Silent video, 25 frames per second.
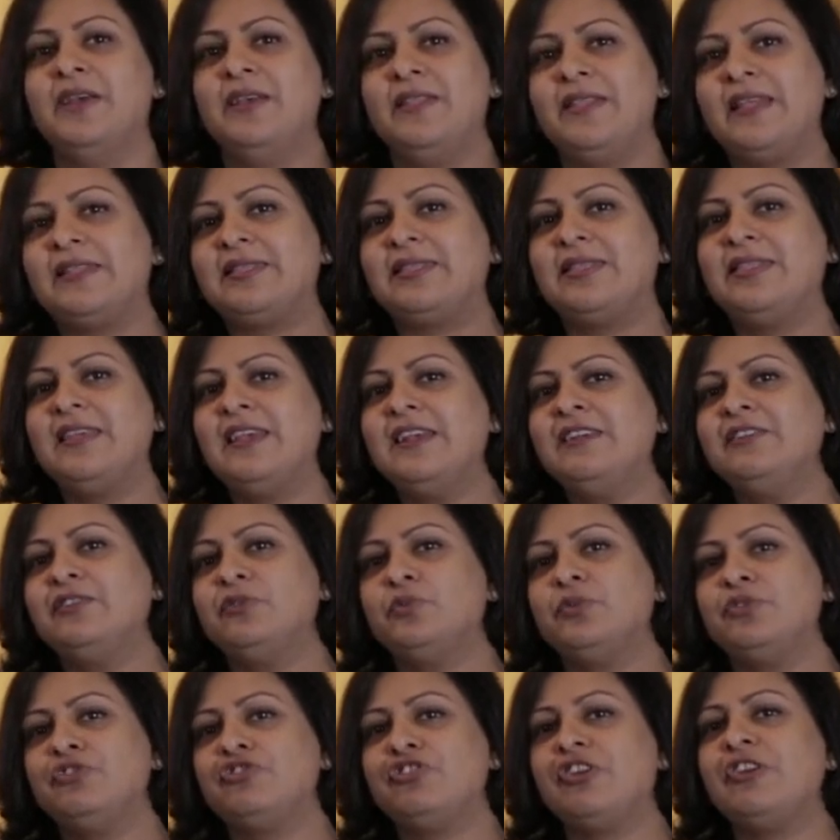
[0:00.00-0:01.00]
that things
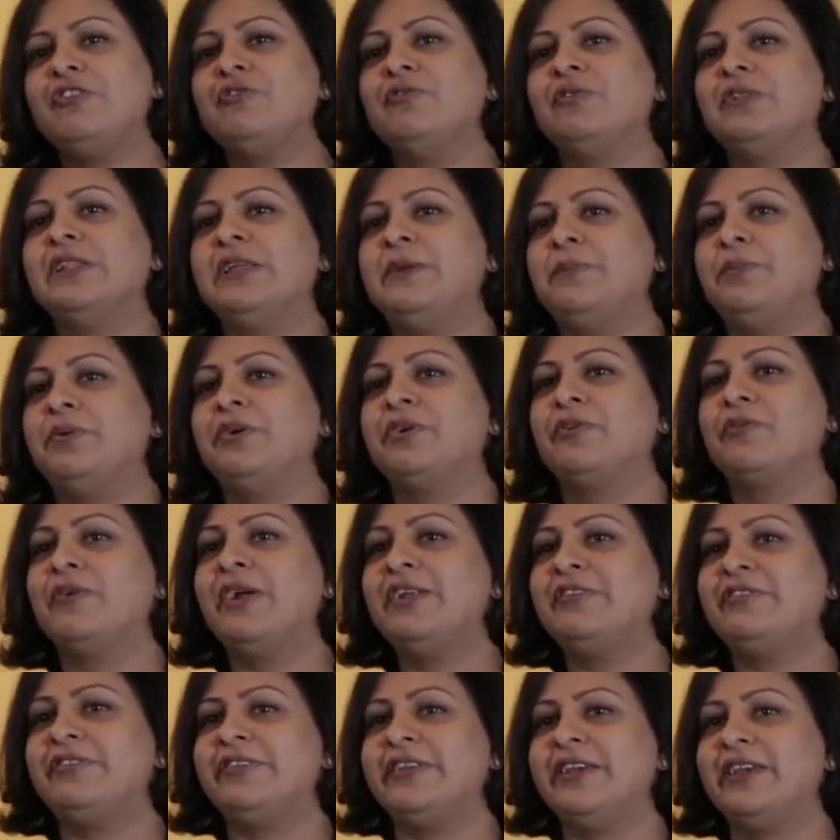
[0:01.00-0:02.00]
were generally
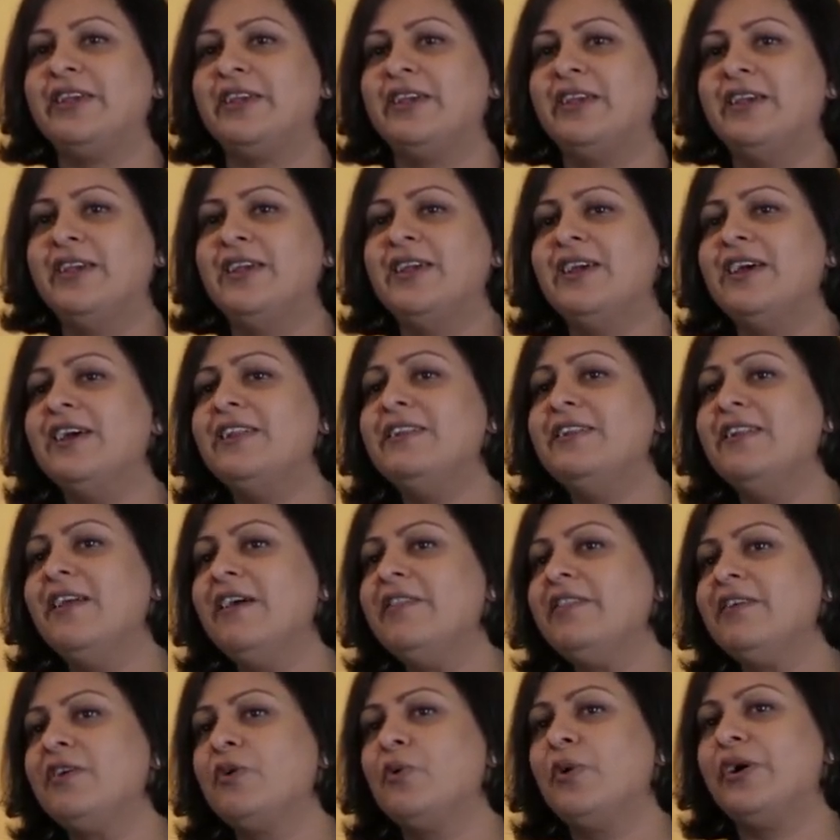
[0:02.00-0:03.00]
progressing.
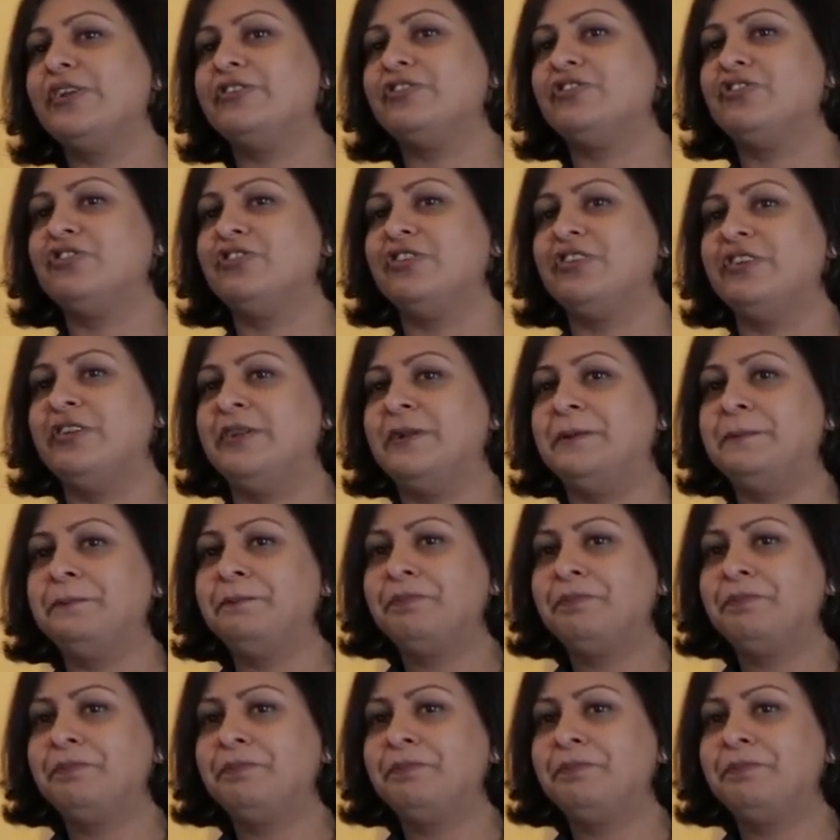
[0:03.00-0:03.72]
Another question: